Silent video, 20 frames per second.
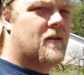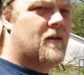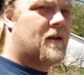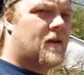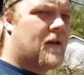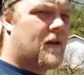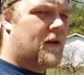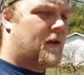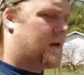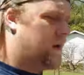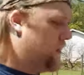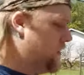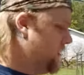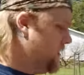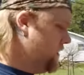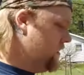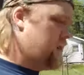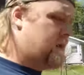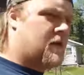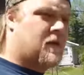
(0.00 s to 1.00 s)
today.
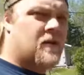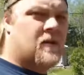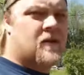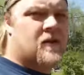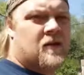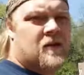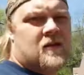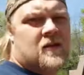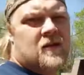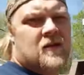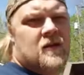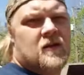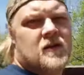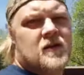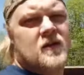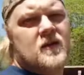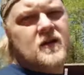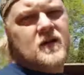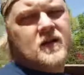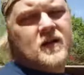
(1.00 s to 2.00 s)

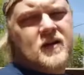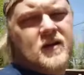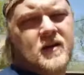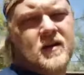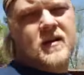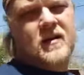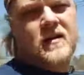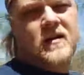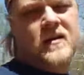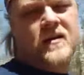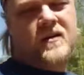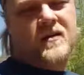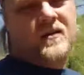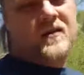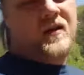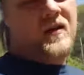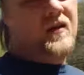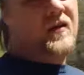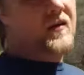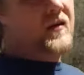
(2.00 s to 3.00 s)
I
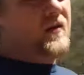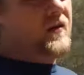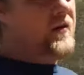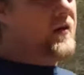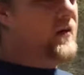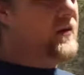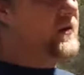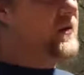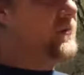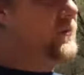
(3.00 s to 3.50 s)
don't know, I think it's